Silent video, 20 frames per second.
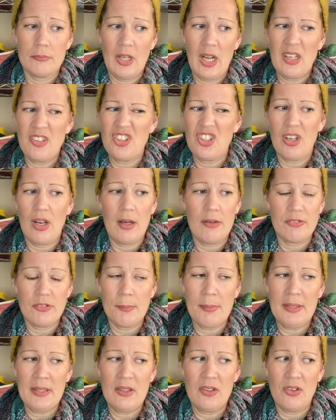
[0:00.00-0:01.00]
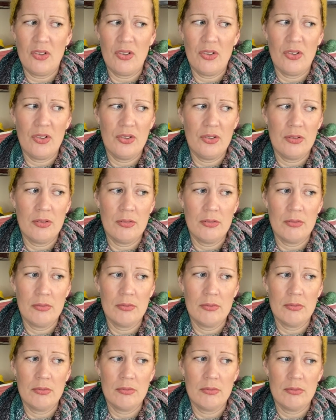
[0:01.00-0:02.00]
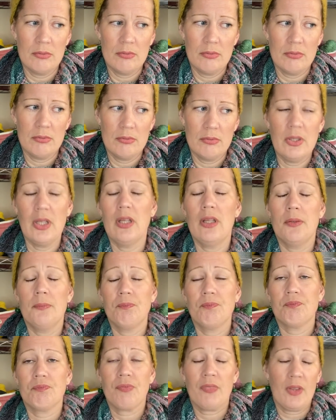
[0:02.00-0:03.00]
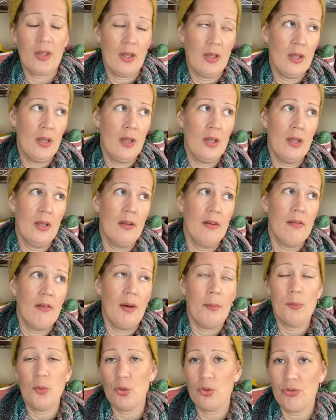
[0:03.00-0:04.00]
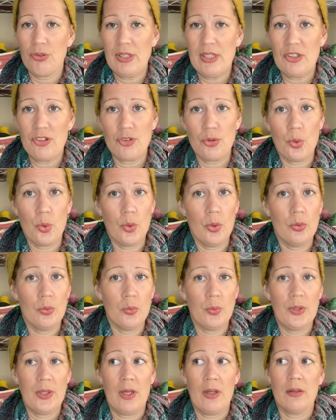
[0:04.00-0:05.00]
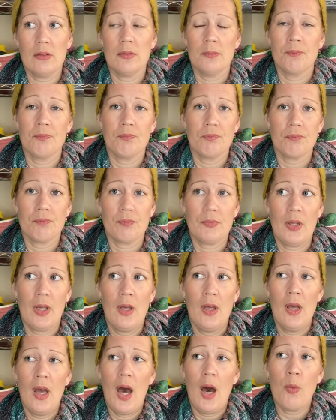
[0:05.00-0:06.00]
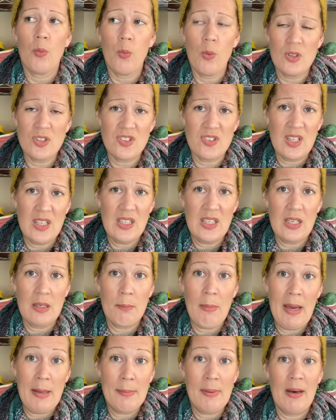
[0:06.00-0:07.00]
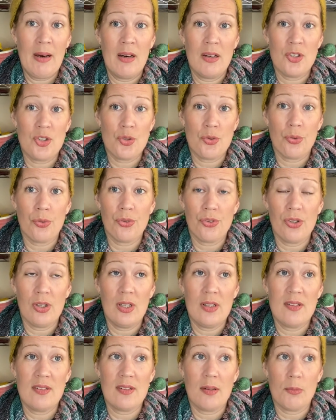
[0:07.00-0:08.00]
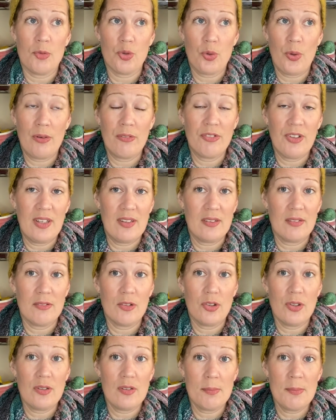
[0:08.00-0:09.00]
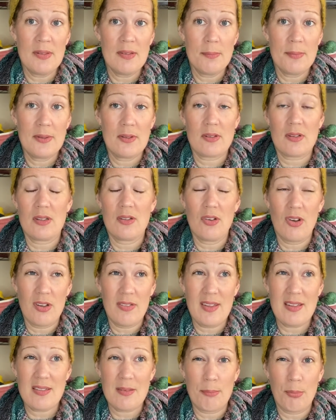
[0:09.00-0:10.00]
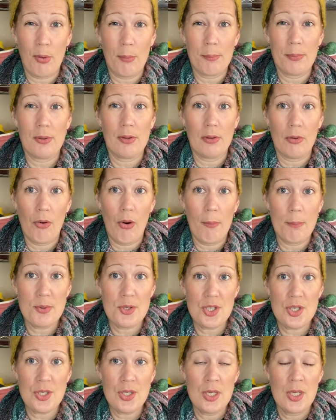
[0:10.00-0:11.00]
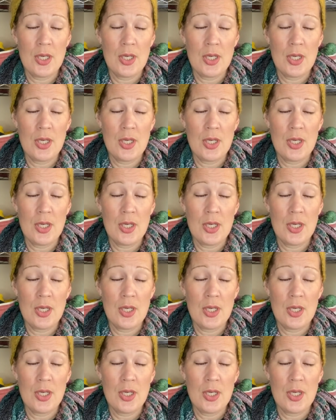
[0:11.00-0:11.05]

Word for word: until after Bendigo yeah, I'm not really sure when I'll. I was thinking maybe I should also list some 12 days of Christmas because I know that's a popular option.